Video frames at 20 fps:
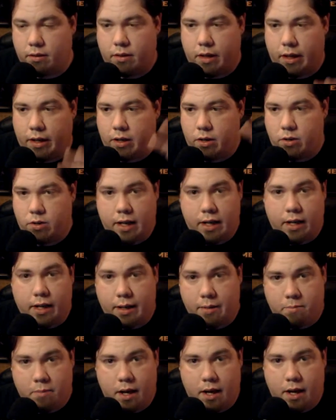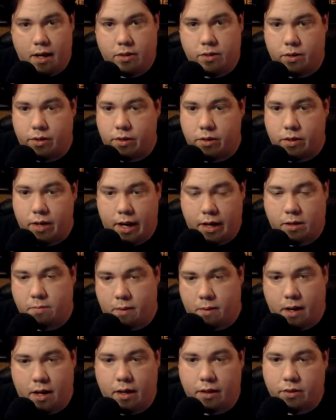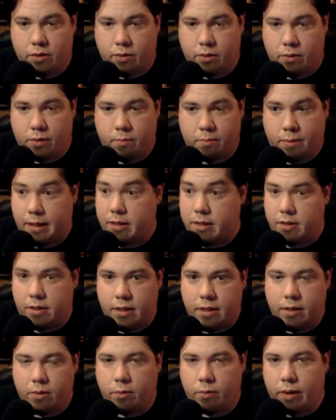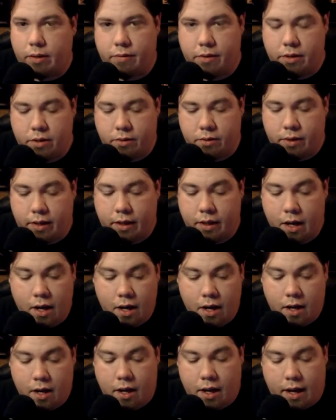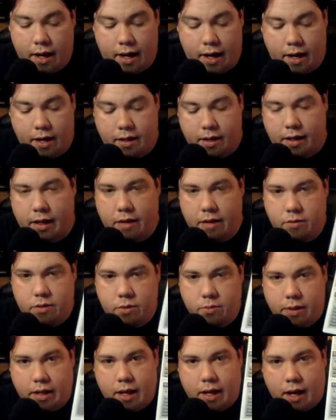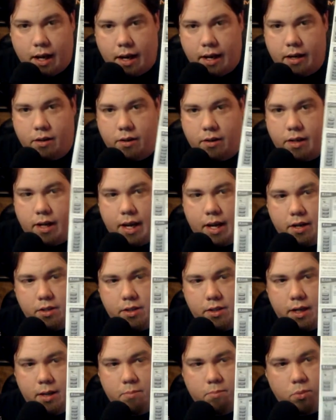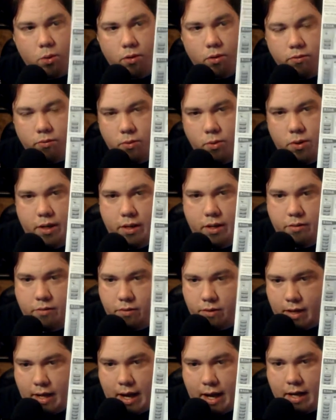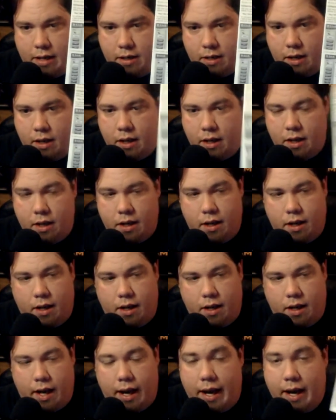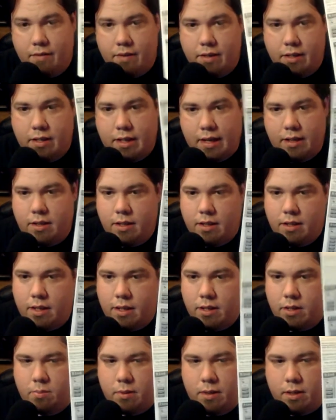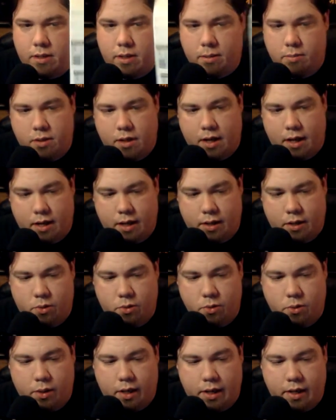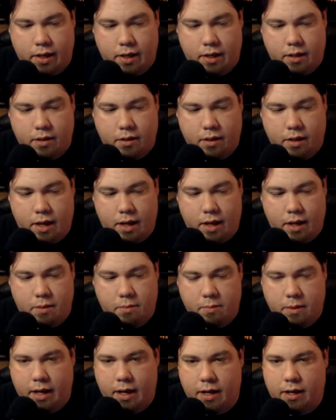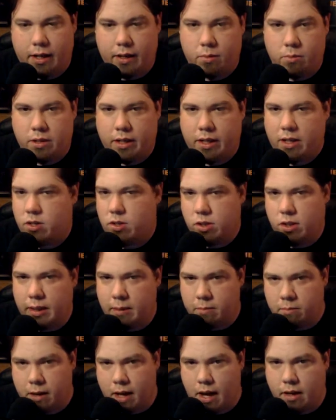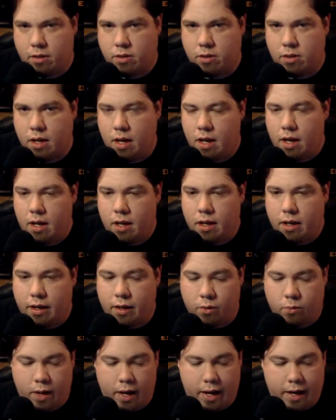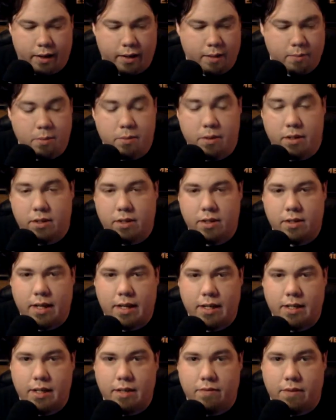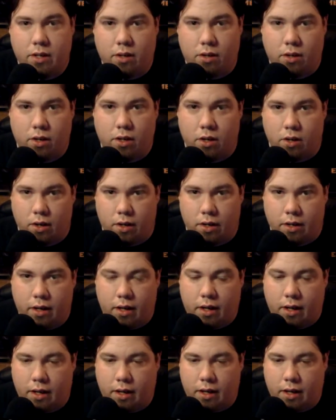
like your satellite box or your Xbox or PC or whatever you're doing, and it gives you a guide on how to set up port forwarding for that. I haven't tested this, but it seems kind of like a cool idea. It'd be kind of like almost like a sling box in a way. Now remember, this is a DVR card.